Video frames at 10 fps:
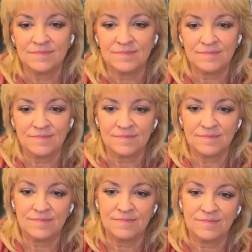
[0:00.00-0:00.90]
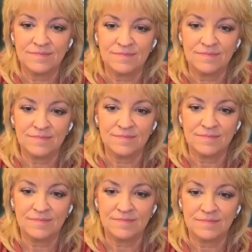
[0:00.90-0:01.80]

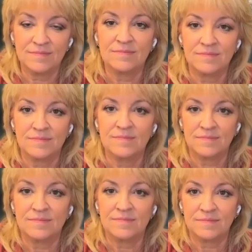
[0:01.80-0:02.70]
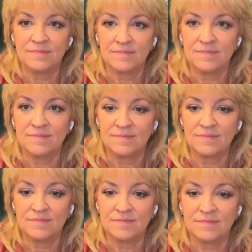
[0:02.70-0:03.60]

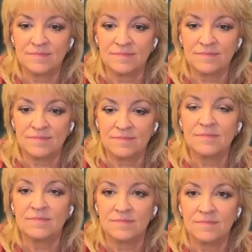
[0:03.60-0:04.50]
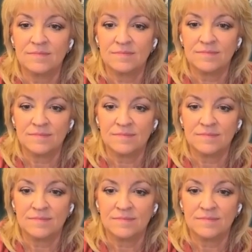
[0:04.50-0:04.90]
The person shown says nothing.